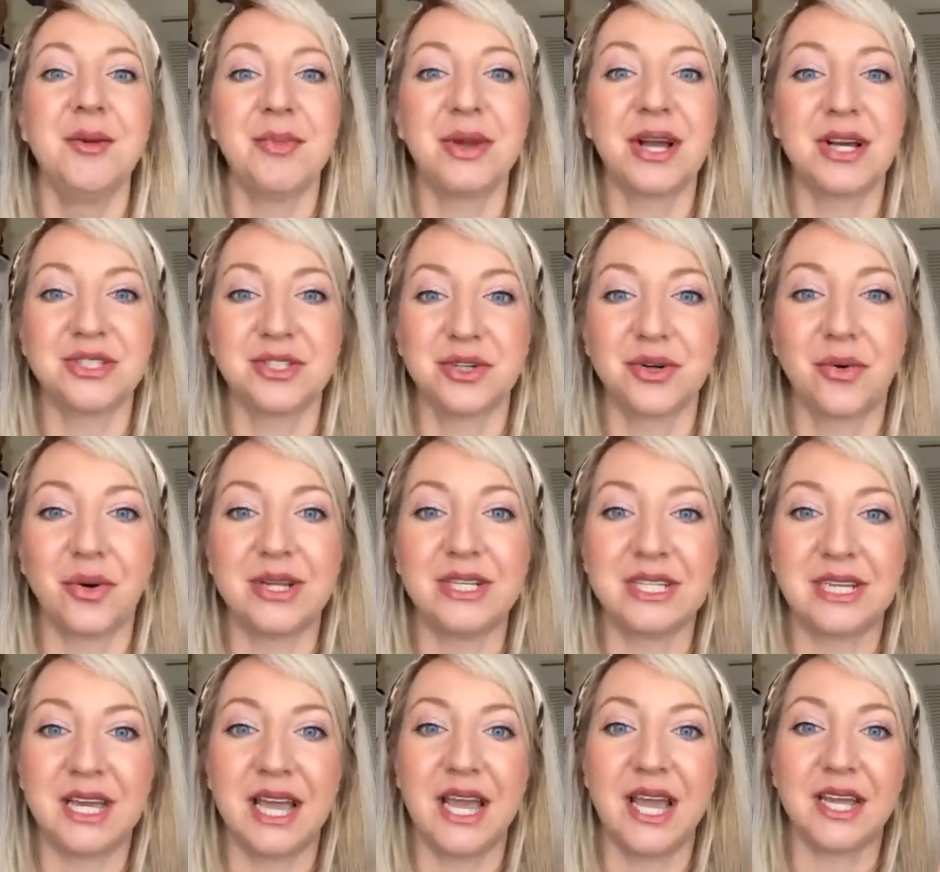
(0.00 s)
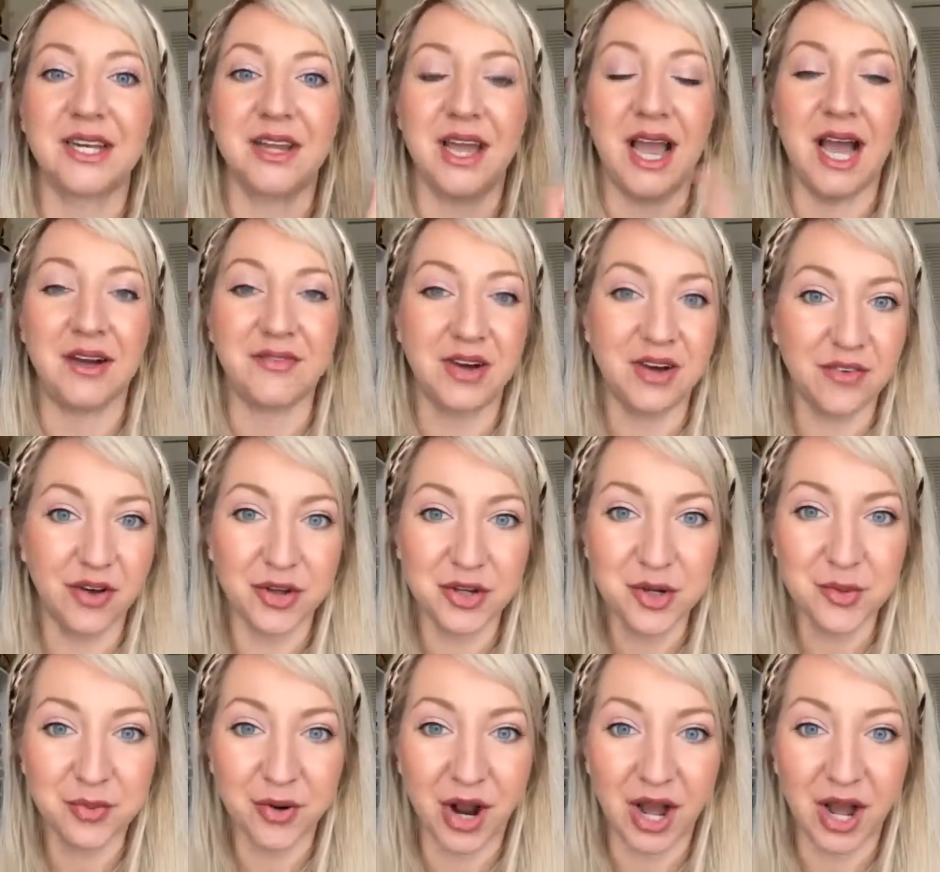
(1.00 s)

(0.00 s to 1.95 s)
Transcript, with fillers: because you're going to get half off all your